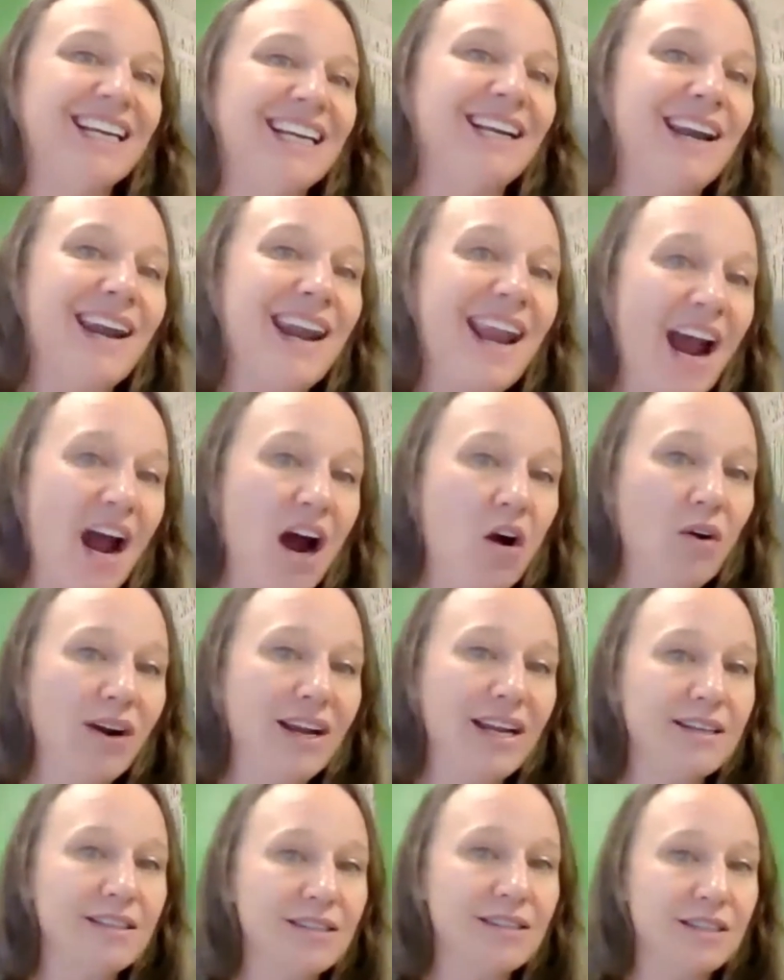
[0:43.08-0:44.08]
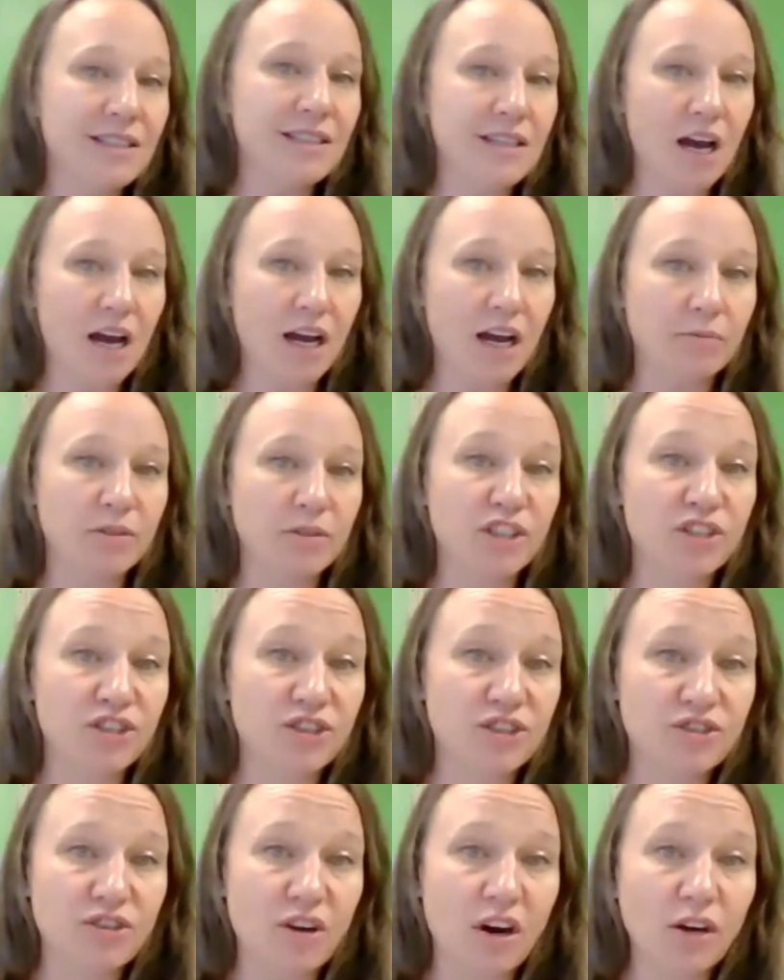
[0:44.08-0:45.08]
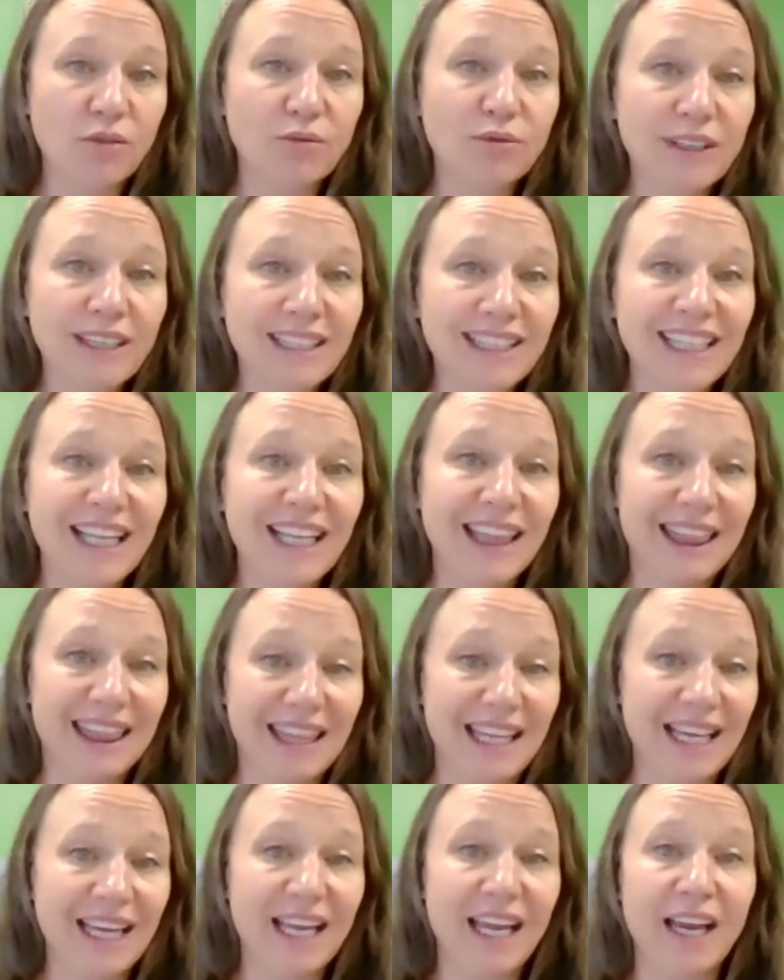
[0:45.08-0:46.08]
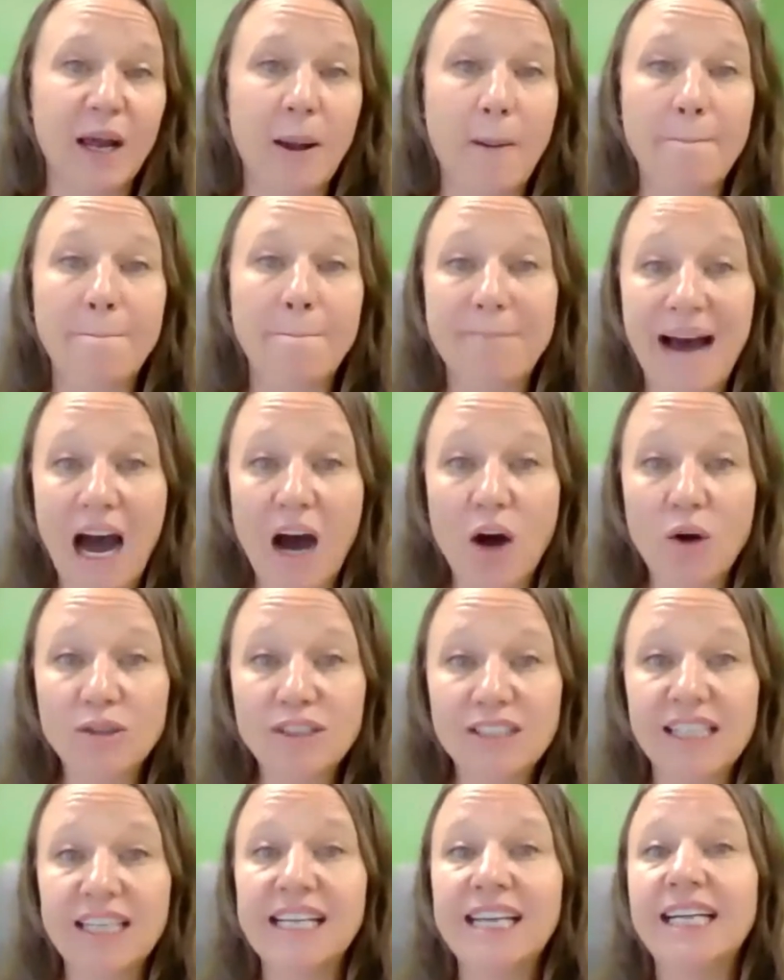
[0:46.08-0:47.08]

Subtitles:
now is the time to start really thinking about